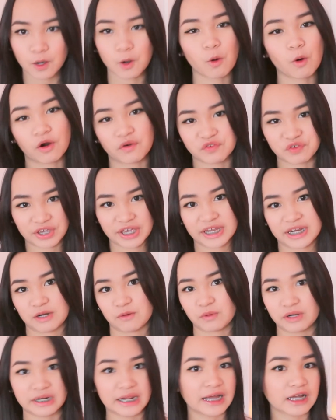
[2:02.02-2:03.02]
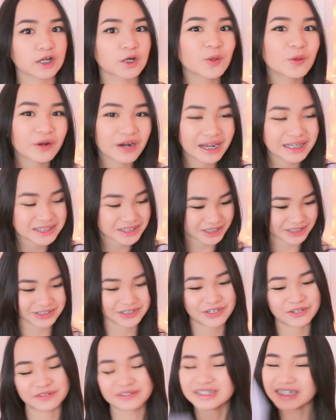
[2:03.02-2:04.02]
or if you can't read Hangul or Hanja.
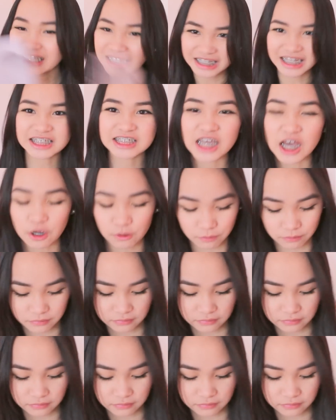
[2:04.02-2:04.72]
So let's go.